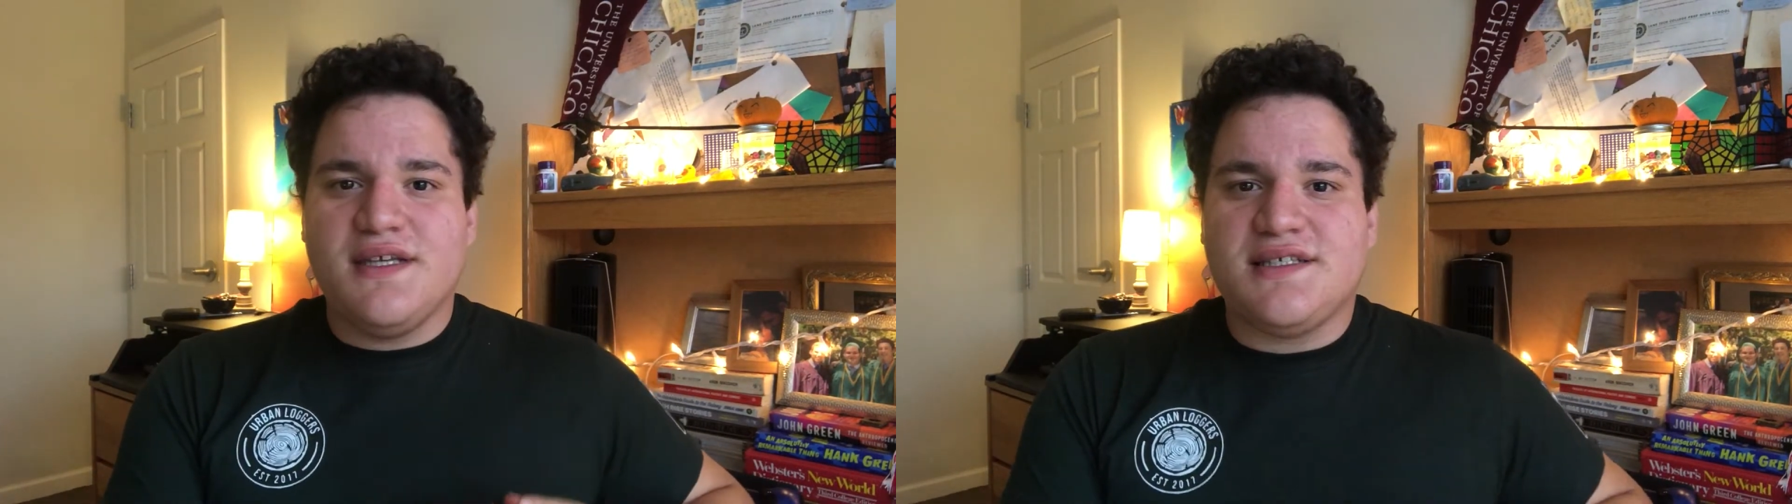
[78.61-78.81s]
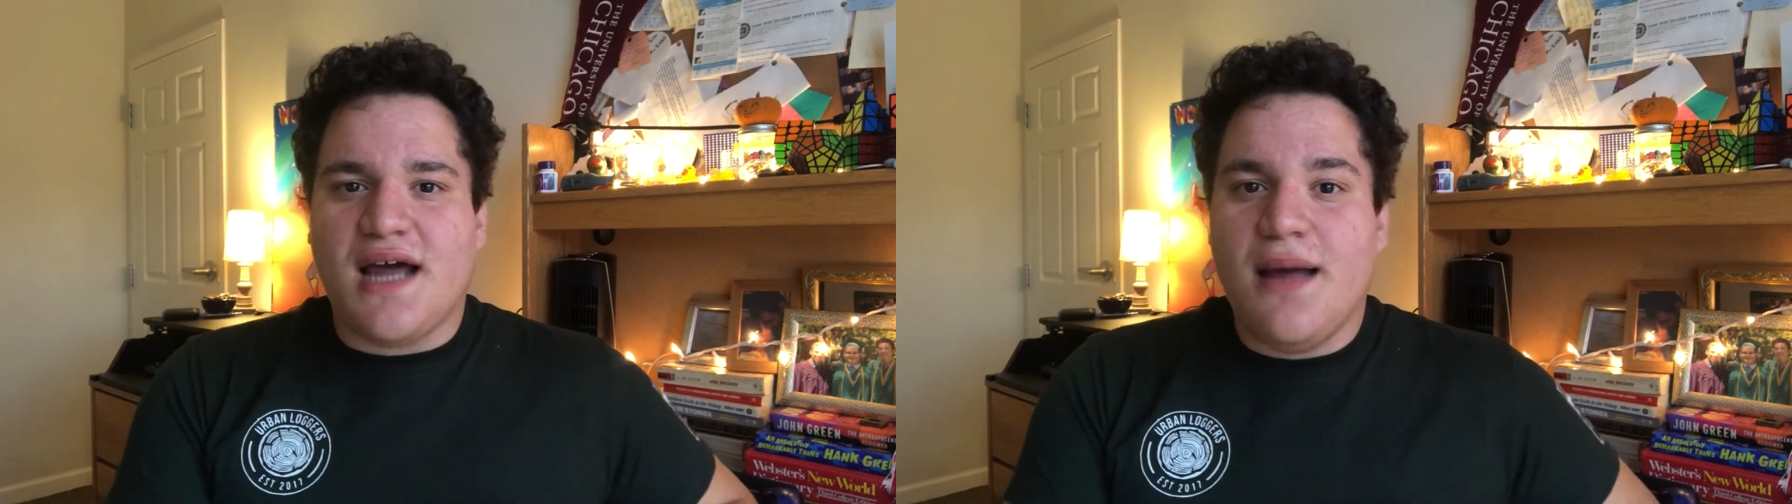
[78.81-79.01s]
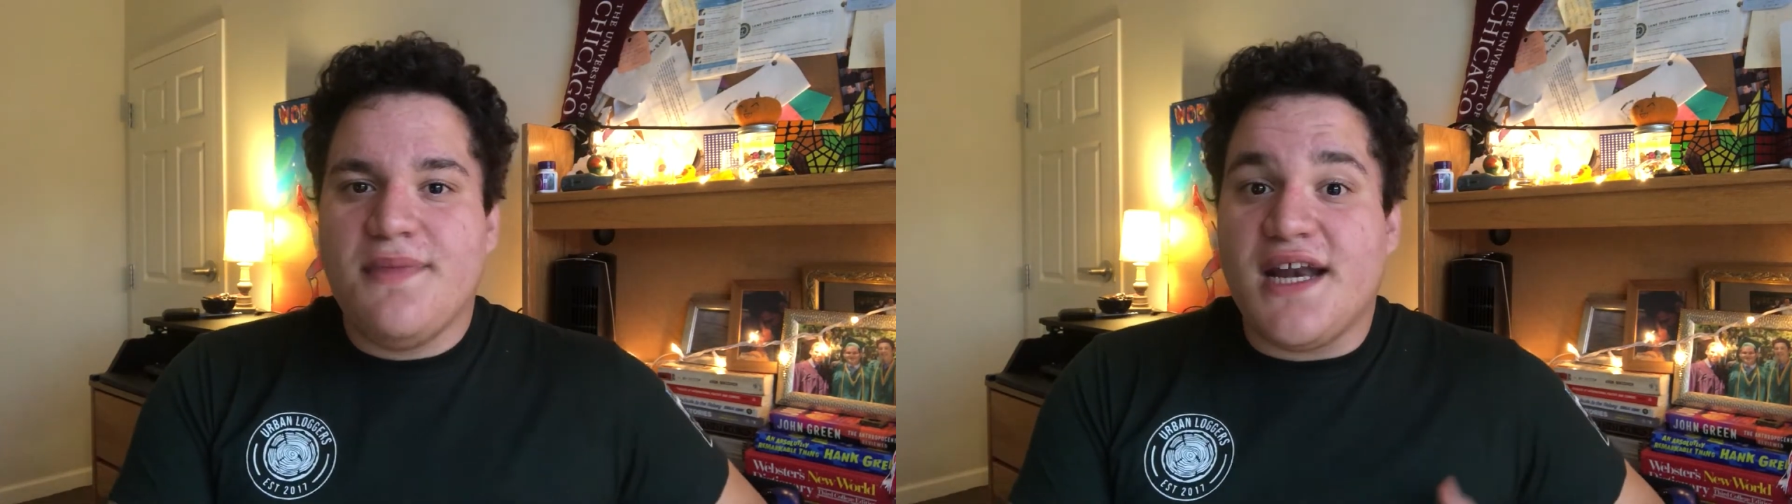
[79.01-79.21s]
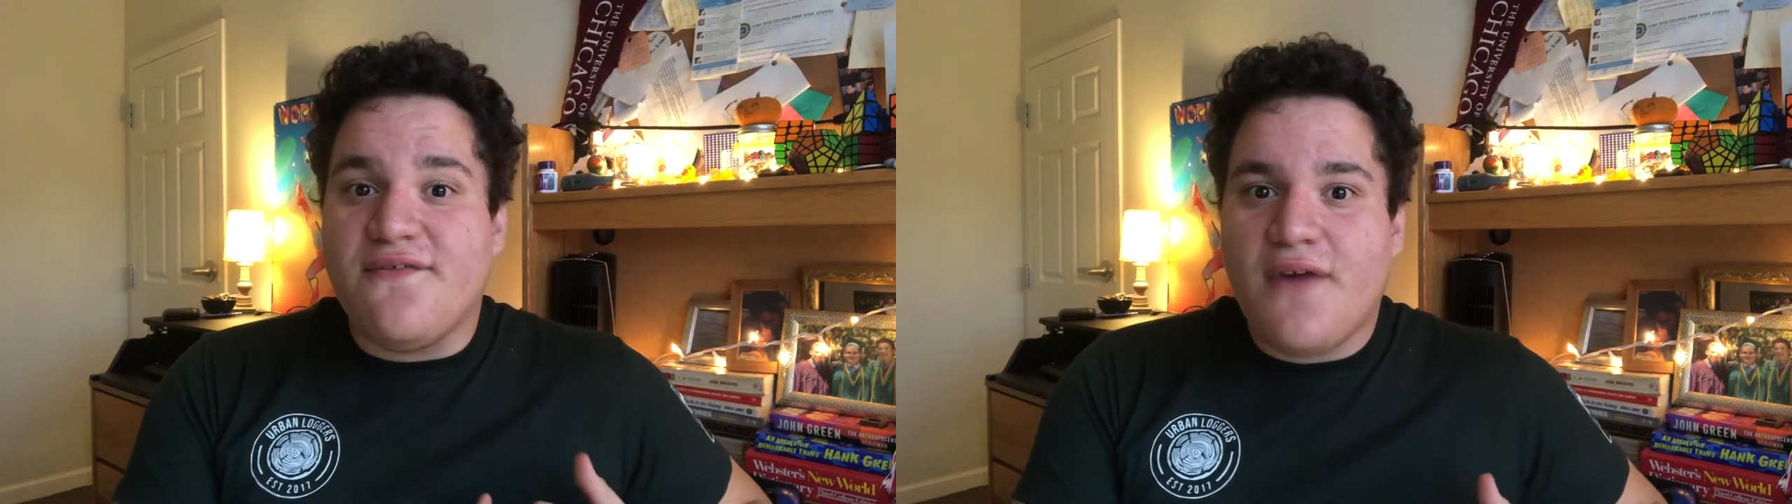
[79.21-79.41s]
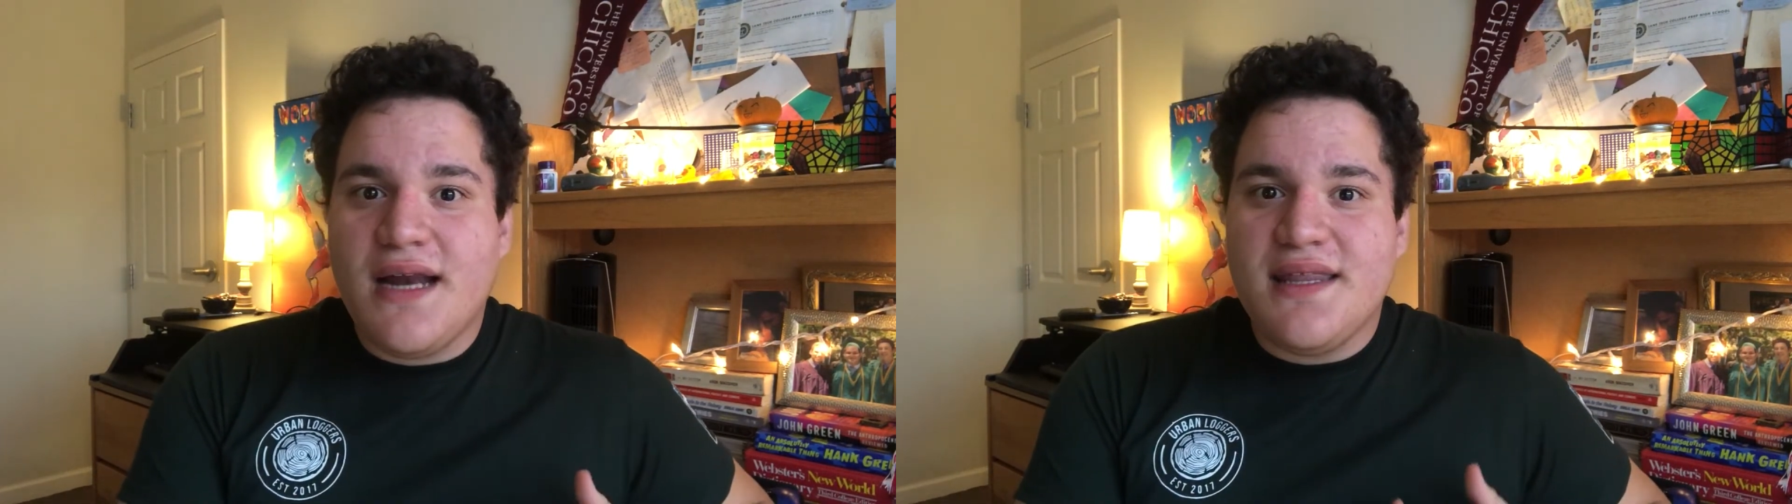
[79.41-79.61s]
this time that I
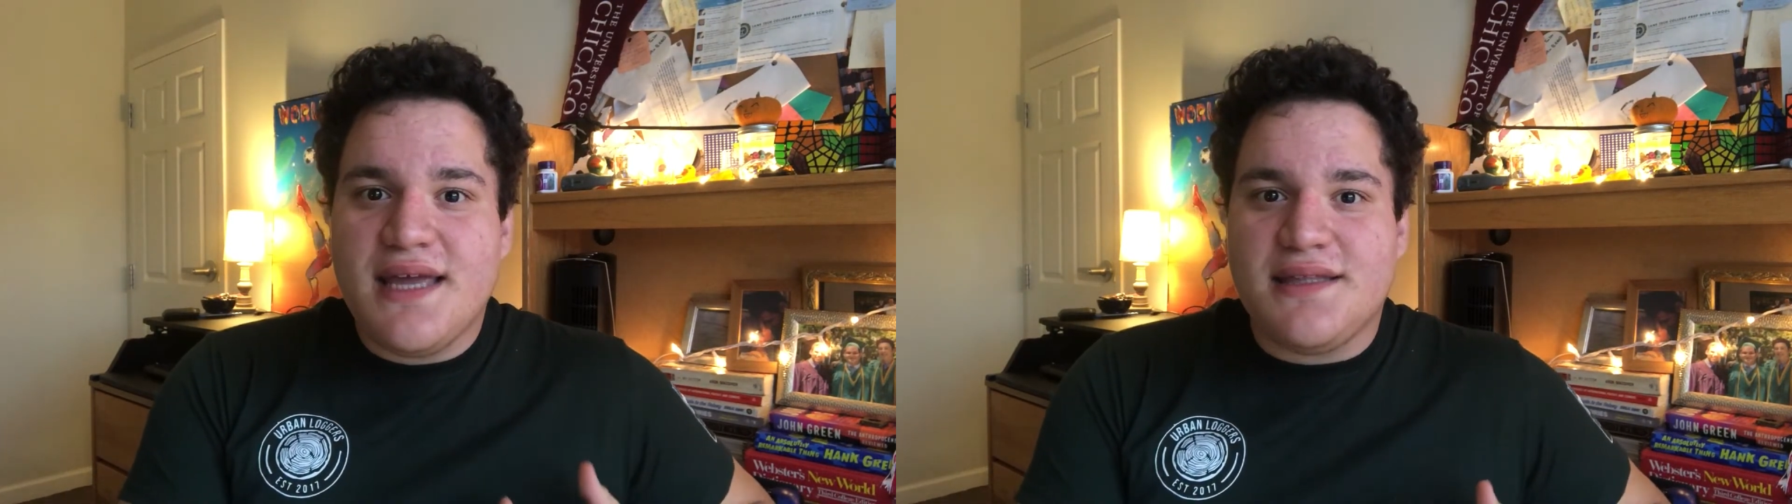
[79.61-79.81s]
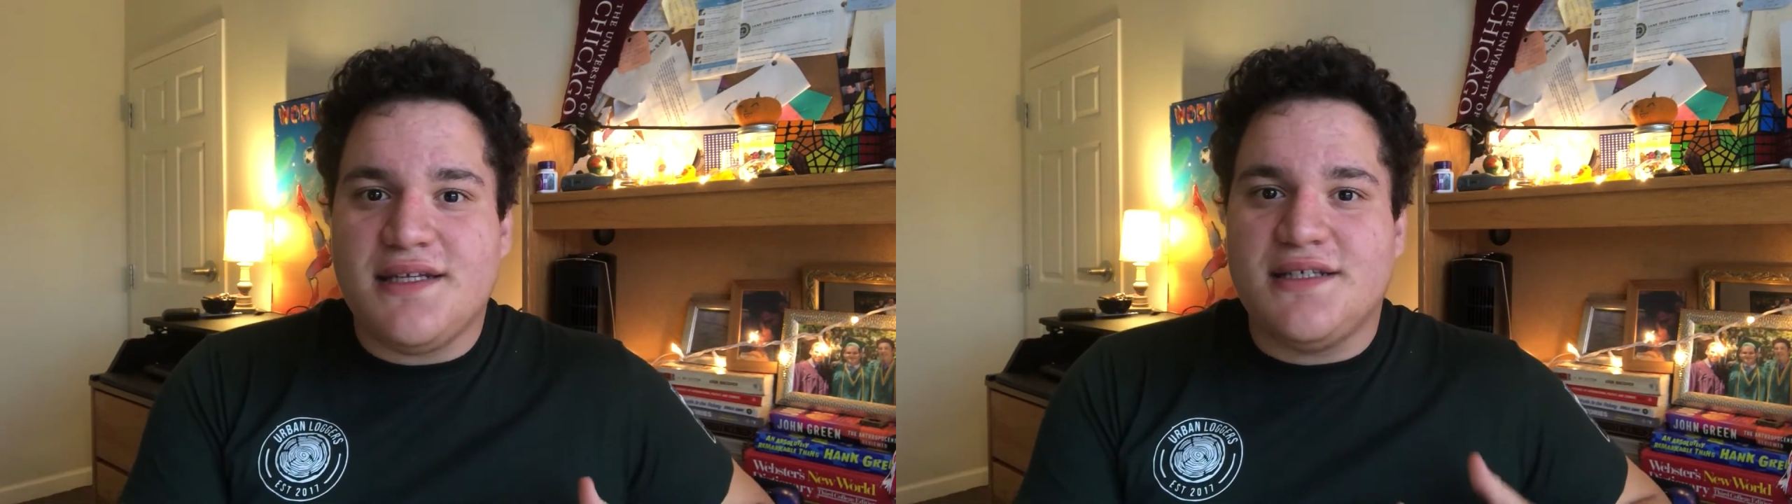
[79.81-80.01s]
finally get to